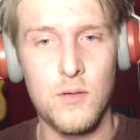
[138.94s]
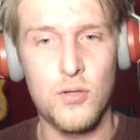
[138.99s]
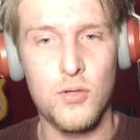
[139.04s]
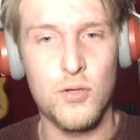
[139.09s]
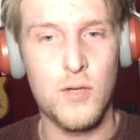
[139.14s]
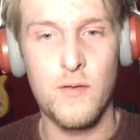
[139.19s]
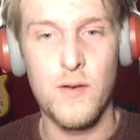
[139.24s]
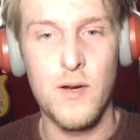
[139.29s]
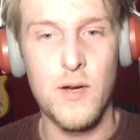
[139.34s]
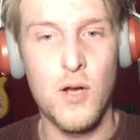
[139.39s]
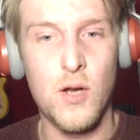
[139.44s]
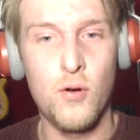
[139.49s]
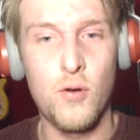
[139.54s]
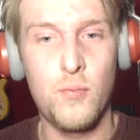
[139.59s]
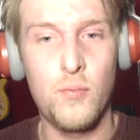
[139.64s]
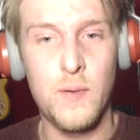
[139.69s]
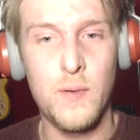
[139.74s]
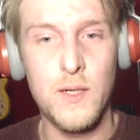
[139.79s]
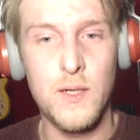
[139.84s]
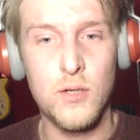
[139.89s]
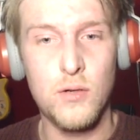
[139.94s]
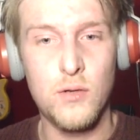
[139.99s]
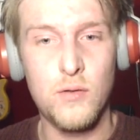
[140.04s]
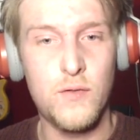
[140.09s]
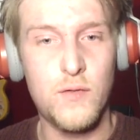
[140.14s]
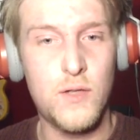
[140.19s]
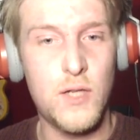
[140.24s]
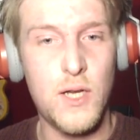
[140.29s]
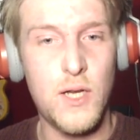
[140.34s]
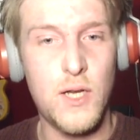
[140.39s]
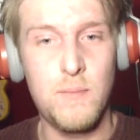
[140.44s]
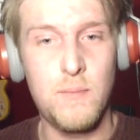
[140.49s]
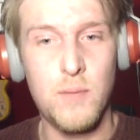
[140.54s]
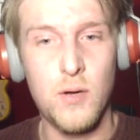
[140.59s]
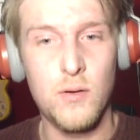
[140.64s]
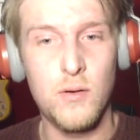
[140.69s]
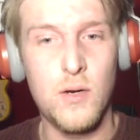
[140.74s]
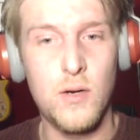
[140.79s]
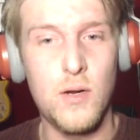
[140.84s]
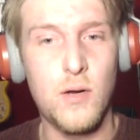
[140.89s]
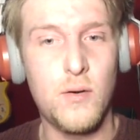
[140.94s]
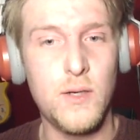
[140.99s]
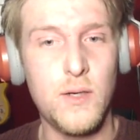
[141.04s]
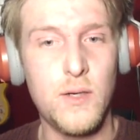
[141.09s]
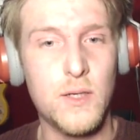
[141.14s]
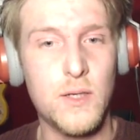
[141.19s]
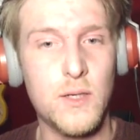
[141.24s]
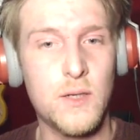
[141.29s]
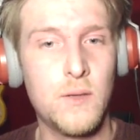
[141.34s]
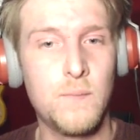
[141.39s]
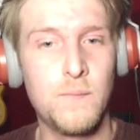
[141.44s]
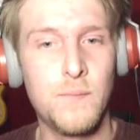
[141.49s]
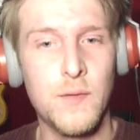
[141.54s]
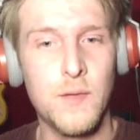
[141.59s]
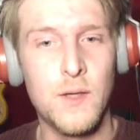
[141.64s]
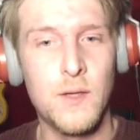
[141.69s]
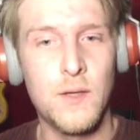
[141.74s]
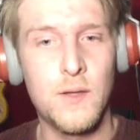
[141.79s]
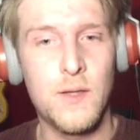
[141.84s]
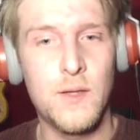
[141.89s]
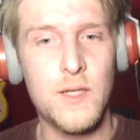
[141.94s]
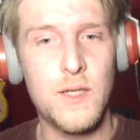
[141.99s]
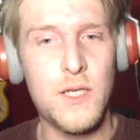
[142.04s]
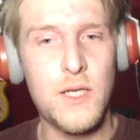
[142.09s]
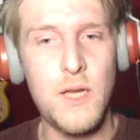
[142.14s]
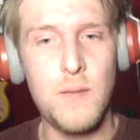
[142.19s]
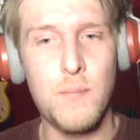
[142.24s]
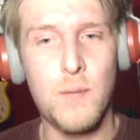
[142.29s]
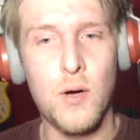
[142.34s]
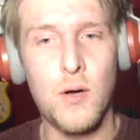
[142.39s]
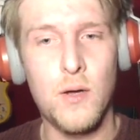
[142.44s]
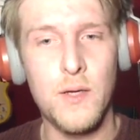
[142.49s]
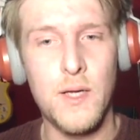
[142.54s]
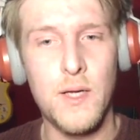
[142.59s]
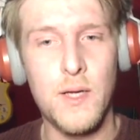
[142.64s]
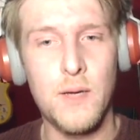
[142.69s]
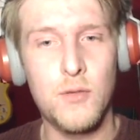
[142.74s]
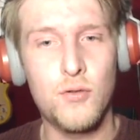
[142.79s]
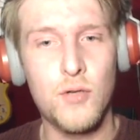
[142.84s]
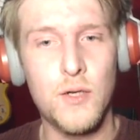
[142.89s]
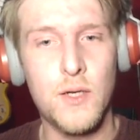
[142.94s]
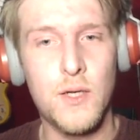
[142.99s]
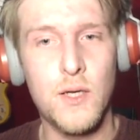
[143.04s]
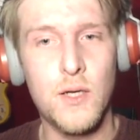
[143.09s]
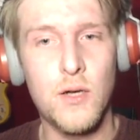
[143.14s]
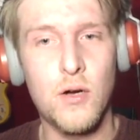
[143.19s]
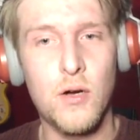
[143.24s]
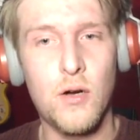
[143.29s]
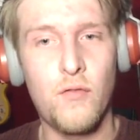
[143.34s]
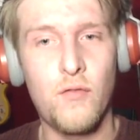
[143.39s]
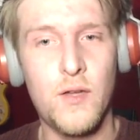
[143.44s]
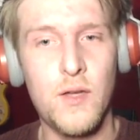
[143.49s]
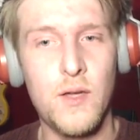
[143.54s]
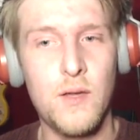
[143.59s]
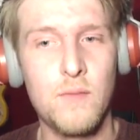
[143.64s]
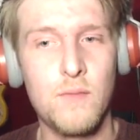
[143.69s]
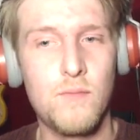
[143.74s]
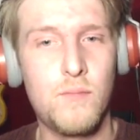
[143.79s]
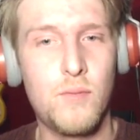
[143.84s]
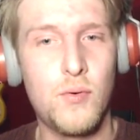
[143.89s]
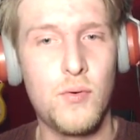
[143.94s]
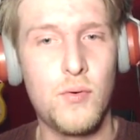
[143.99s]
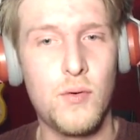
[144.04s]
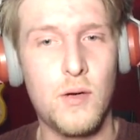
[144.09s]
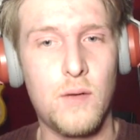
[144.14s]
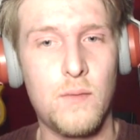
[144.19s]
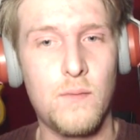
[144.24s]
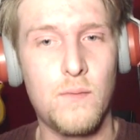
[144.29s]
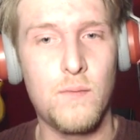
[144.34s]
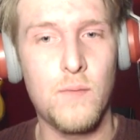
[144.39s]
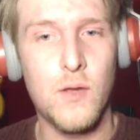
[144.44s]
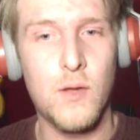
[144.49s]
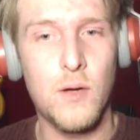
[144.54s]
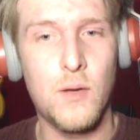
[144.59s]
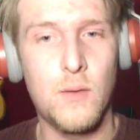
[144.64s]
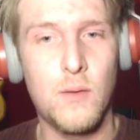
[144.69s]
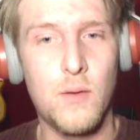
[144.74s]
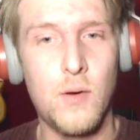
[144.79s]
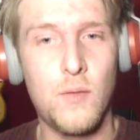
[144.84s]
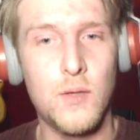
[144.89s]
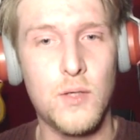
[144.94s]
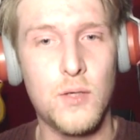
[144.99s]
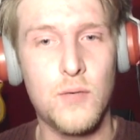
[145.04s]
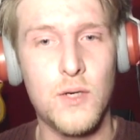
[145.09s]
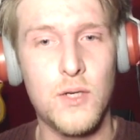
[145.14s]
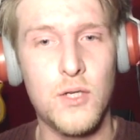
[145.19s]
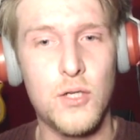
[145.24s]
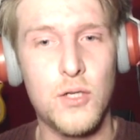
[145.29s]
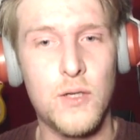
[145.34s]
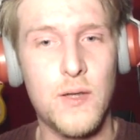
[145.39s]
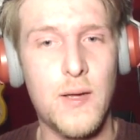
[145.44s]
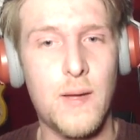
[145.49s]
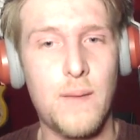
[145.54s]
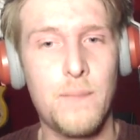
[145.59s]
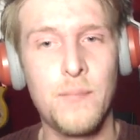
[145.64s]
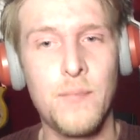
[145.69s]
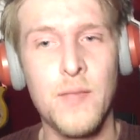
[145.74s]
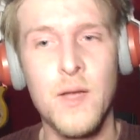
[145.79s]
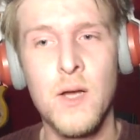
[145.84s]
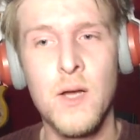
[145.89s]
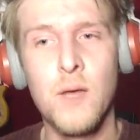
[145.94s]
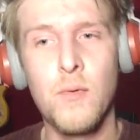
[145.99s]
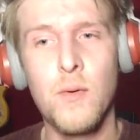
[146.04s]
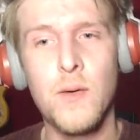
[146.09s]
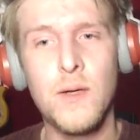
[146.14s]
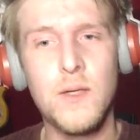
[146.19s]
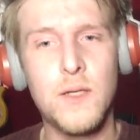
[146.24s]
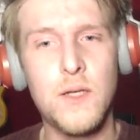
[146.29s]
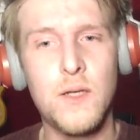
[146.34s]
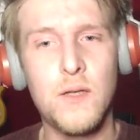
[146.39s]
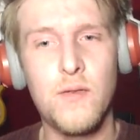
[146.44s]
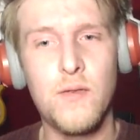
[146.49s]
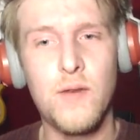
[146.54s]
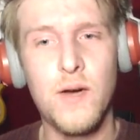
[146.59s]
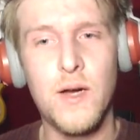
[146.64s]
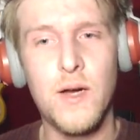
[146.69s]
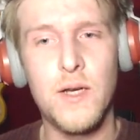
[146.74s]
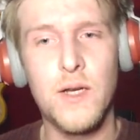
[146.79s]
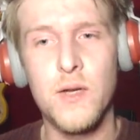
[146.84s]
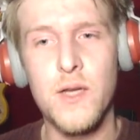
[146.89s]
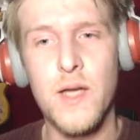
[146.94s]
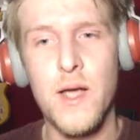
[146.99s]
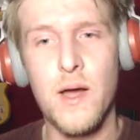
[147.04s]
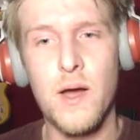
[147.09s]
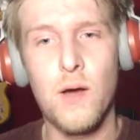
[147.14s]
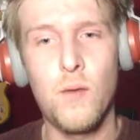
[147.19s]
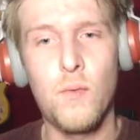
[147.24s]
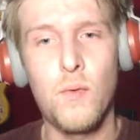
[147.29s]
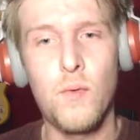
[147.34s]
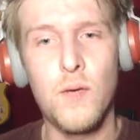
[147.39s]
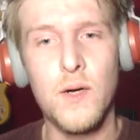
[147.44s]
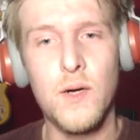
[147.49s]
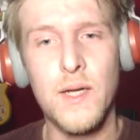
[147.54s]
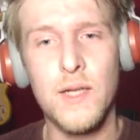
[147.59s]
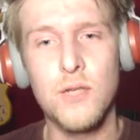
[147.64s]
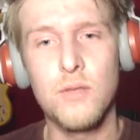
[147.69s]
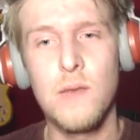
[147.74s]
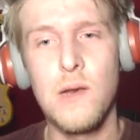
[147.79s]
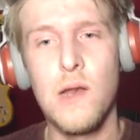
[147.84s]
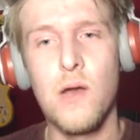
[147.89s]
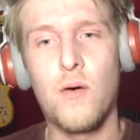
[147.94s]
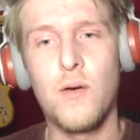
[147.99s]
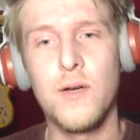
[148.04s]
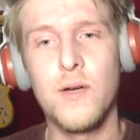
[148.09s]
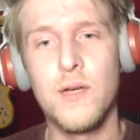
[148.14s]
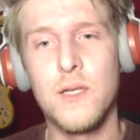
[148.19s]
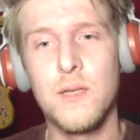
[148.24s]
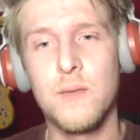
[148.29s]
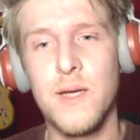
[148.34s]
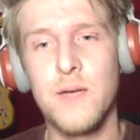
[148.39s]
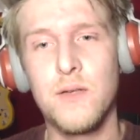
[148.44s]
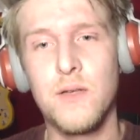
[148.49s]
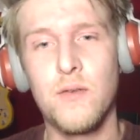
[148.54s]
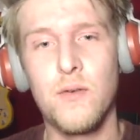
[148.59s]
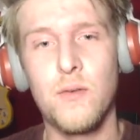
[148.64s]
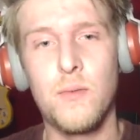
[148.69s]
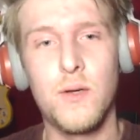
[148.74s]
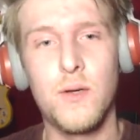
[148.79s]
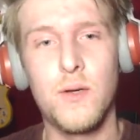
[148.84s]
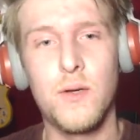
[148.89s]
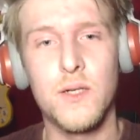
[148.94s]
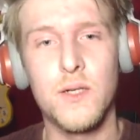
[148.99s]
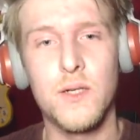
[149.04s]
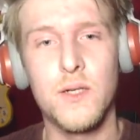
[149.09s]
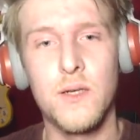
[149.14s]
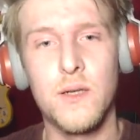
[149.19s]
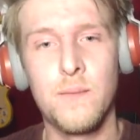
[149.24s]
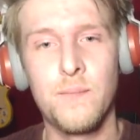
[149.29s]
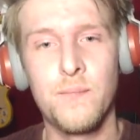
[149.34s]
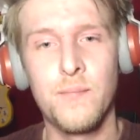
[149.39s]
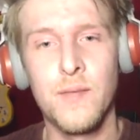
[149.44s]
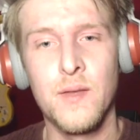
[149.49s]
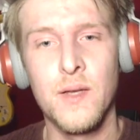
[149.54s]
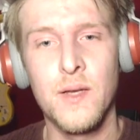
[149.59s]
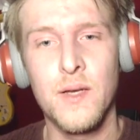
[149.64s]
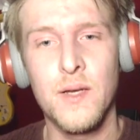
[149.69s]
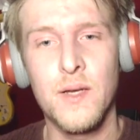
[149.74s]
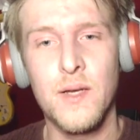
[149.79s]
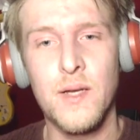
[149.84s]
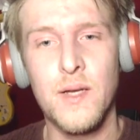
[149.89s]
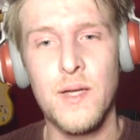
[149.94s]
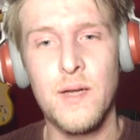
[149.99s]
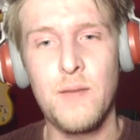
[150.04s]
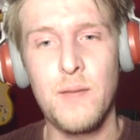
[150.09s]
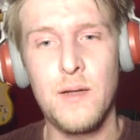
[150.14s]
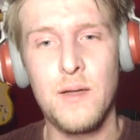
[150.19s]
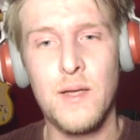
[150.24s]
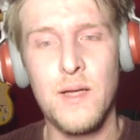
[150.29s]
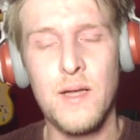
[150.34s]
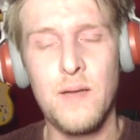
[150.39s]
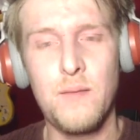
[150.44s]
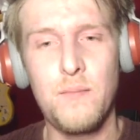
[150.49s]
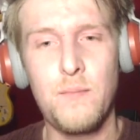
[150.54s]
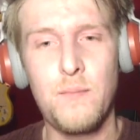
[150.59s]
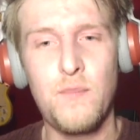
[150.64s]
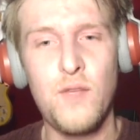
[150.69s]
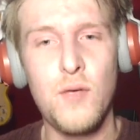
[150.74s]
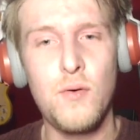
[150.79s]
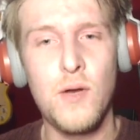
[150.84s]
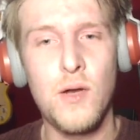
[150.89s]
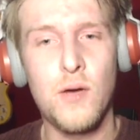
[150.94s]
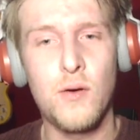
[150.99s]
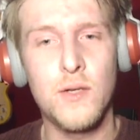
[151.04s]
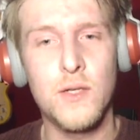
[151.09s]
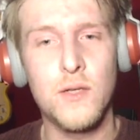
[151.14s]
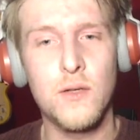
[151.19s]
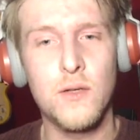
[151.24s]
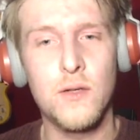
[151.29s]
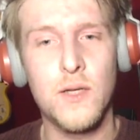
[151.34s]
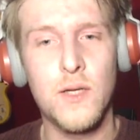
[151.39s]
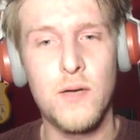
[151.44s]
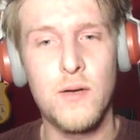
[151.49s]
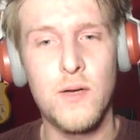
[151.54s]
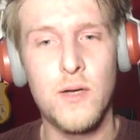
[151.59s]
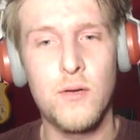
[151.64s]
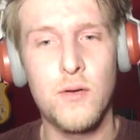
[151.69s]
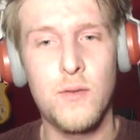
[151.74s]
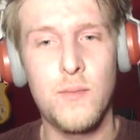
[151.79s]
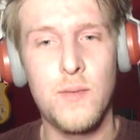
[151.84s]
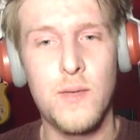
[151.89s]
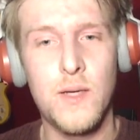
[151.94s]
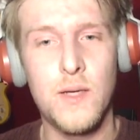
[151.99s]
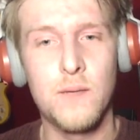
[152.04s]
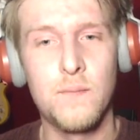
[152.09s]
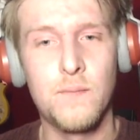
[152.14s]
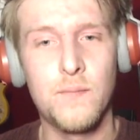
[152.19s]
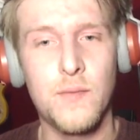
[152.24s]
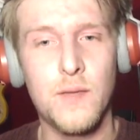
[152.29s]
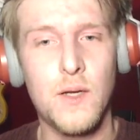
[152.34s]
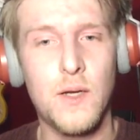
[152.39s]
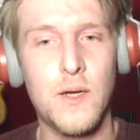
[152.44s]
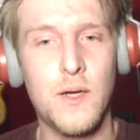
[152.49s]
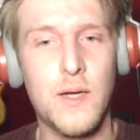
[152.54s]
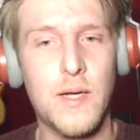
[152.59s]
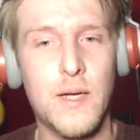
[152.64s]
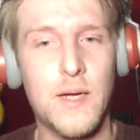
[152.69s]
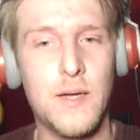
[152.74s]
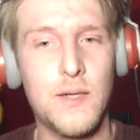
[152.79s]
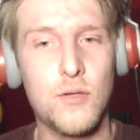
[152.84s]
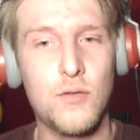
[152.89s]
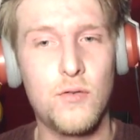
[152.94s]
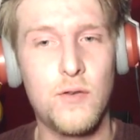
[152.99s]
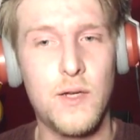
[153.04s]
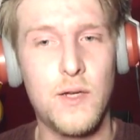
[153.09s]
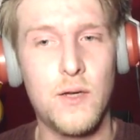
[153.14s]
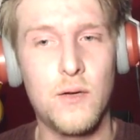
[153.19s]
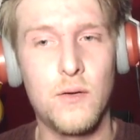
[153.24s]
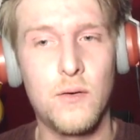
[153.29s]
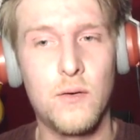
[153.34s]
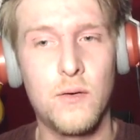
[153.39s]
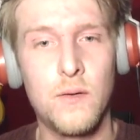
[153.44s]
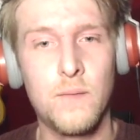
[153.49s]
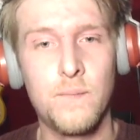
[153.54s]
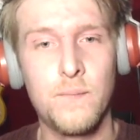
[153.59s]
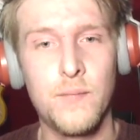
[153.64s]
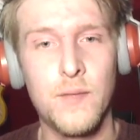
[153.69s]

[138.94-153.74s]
Just go around opening stuff. Teapot, nice. There's a teapot, yet we're drinking coffee, but I'm not one to question that. We won't turn the radio on yet. I want to get some light about, if I'm honest. Get a few lights on the go, you know what I mean? Okay, that's already on.